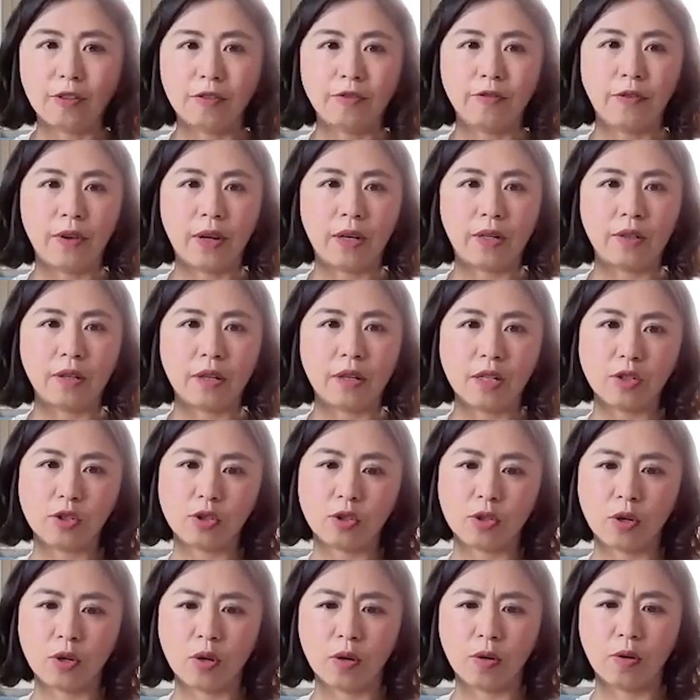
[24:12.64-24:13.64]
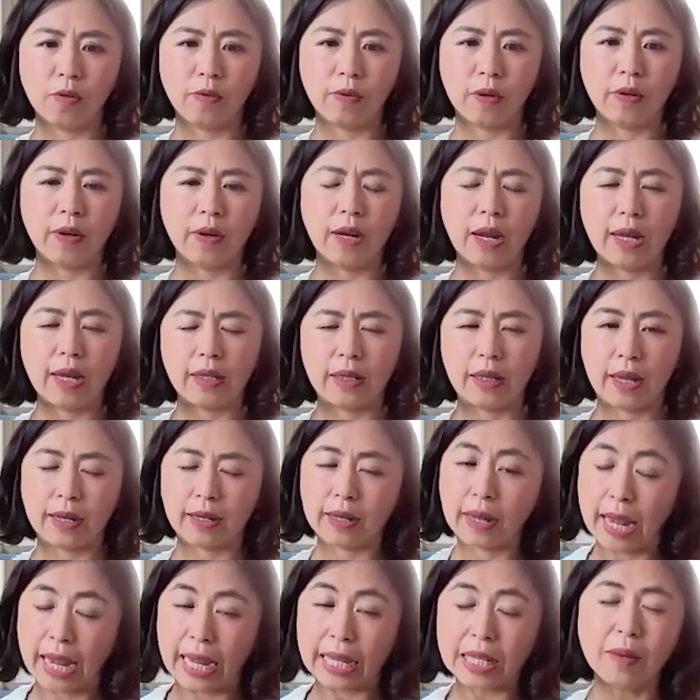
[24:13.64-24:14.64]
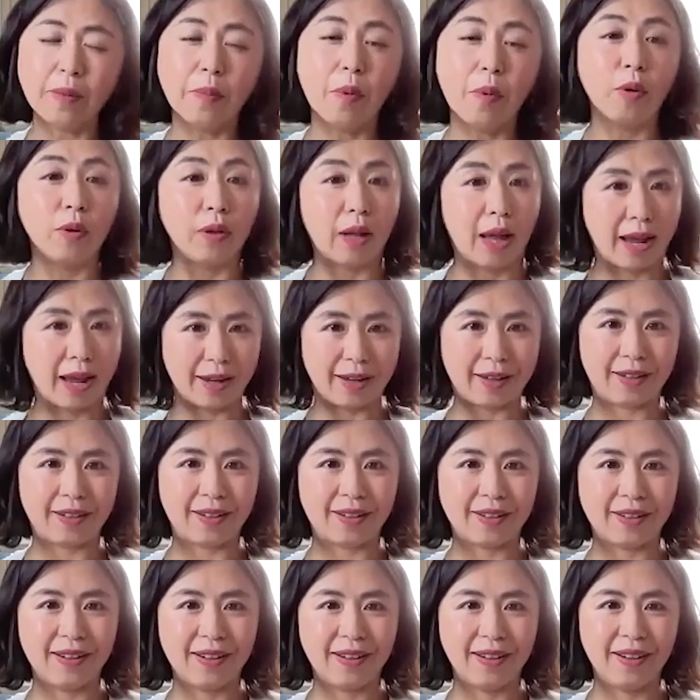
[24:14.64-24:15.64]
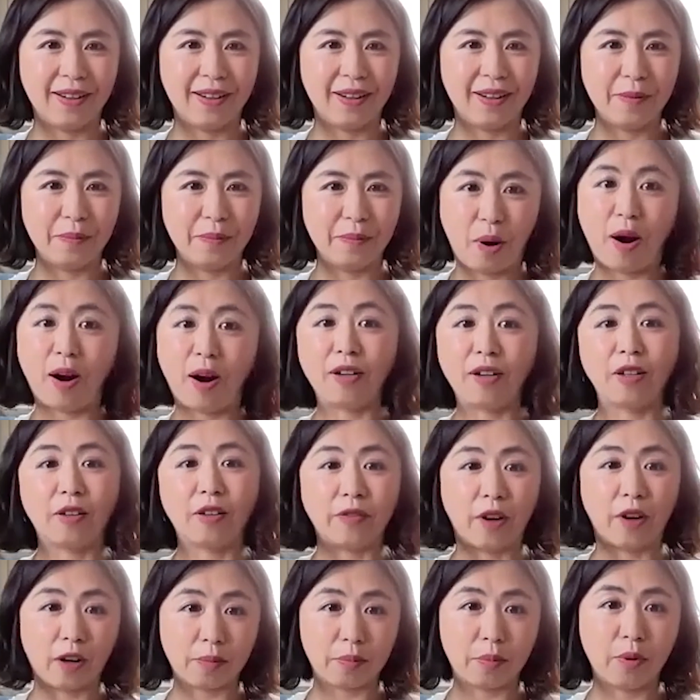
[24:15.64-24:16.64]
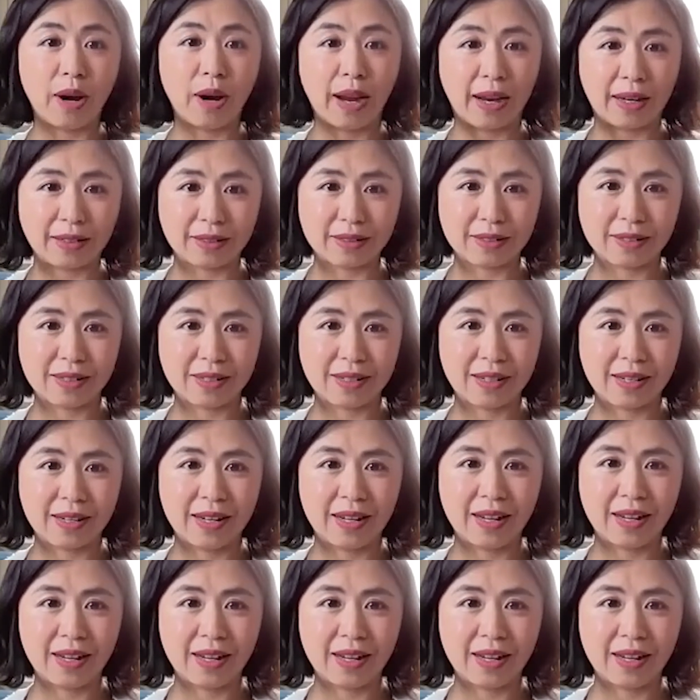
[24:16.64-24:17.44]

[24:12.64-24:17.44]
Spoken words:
of very still very like animal-like part of our brains